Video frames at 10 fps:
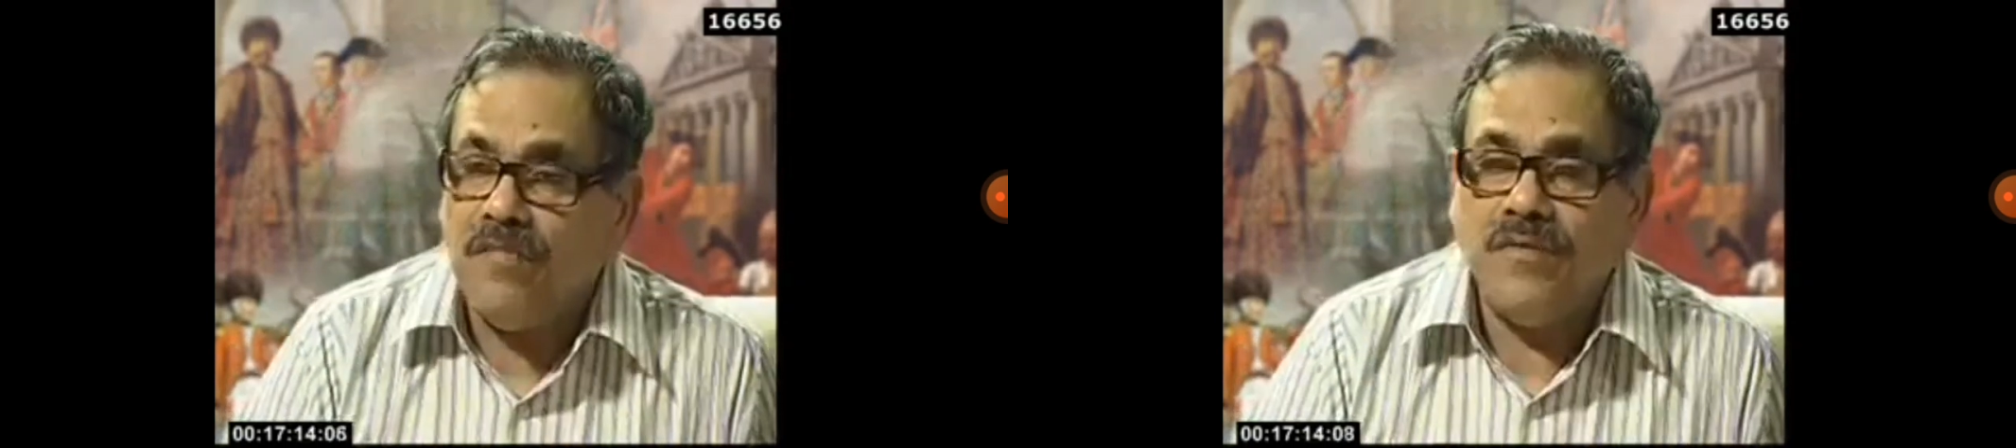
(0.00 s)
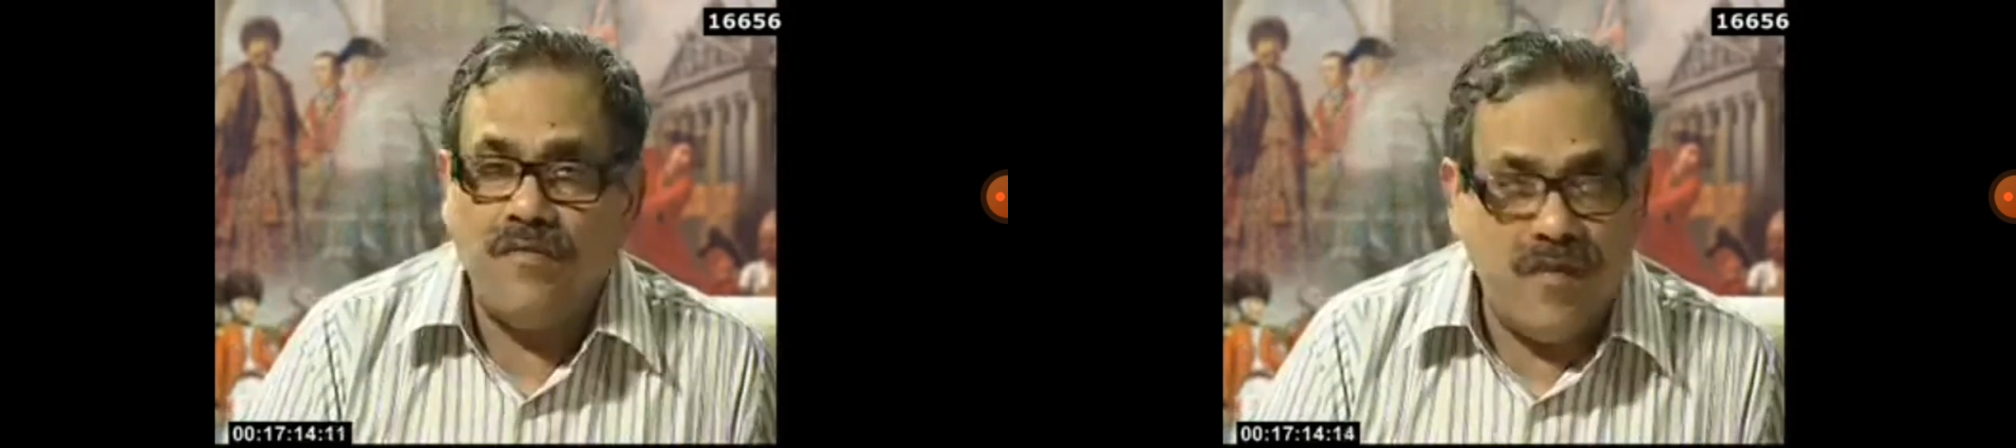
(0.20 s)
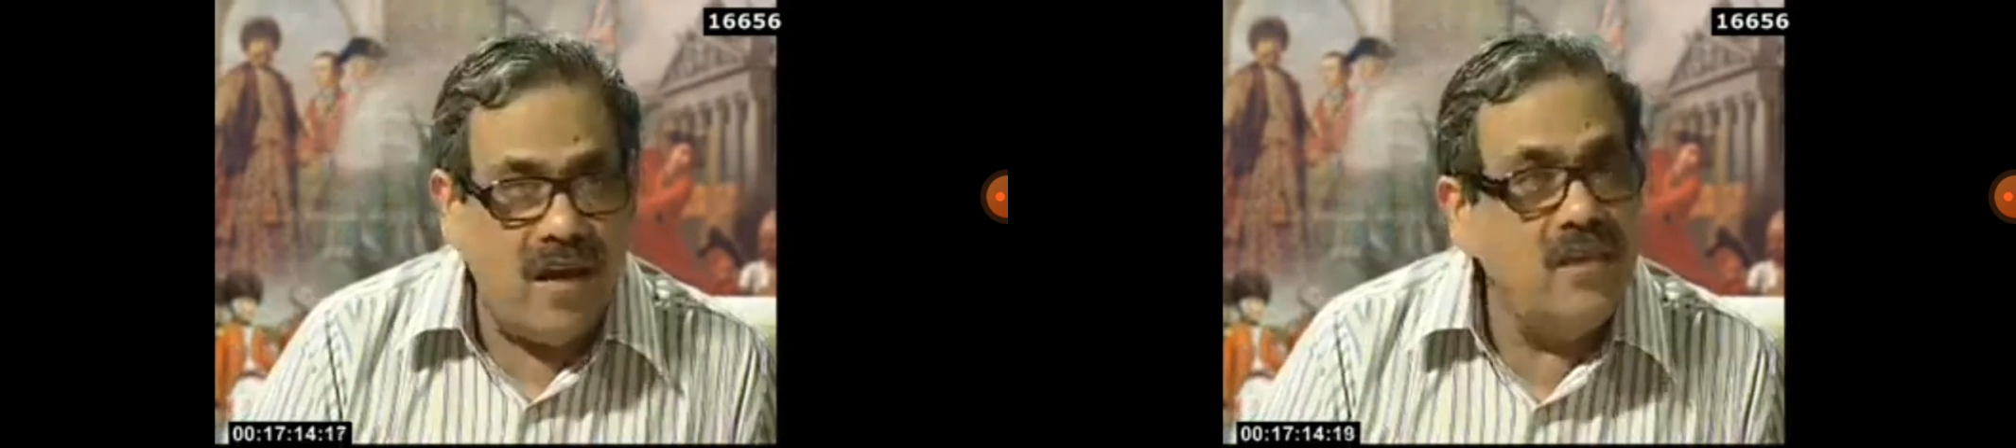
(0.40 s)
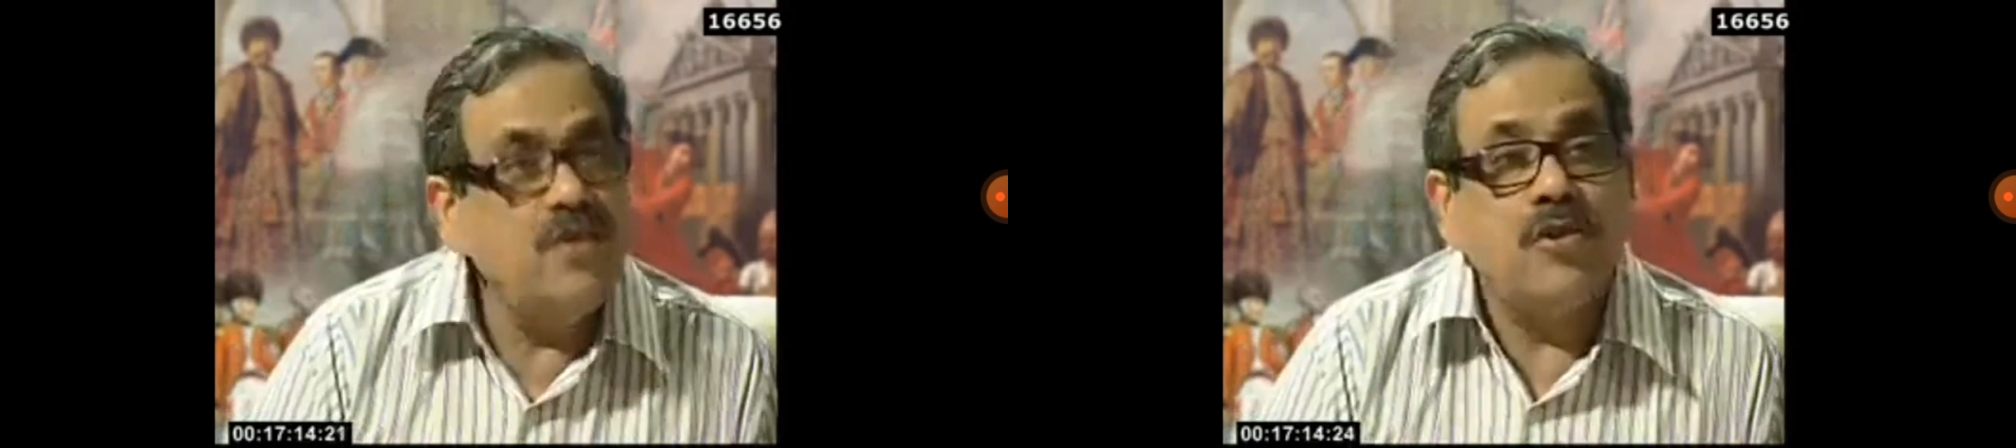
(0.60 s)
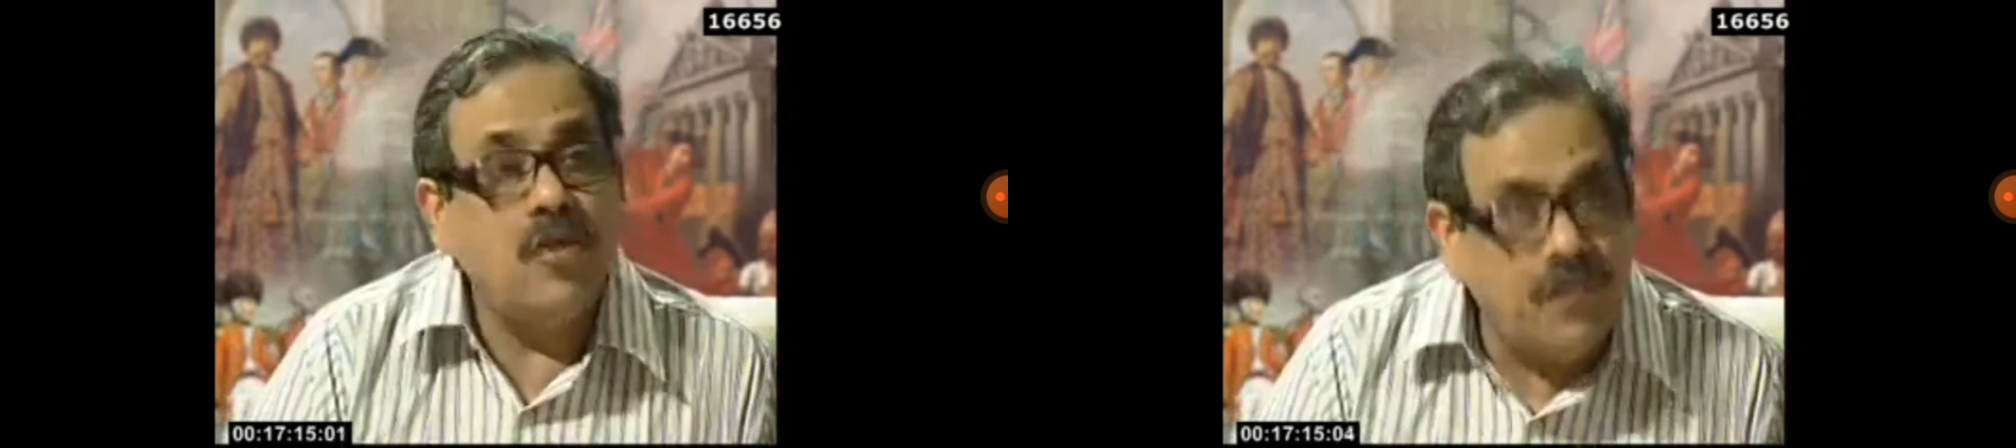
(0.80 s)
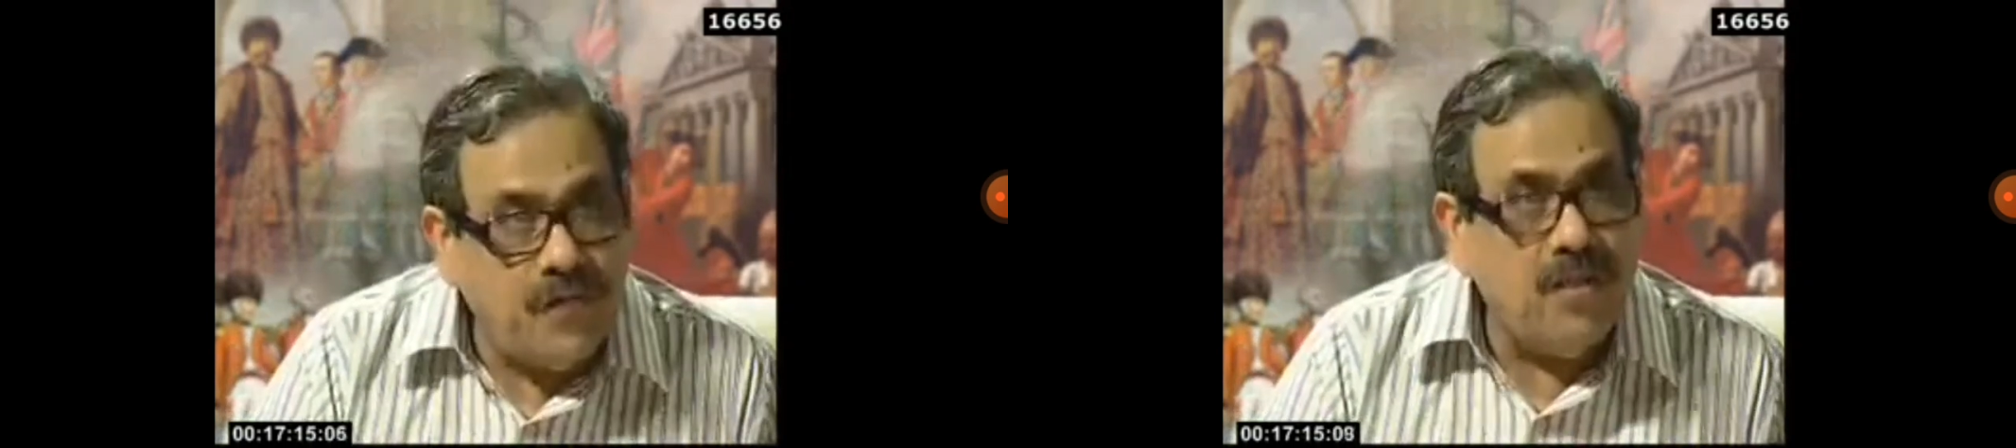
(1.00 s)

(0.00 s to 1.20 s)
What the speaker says: from the French or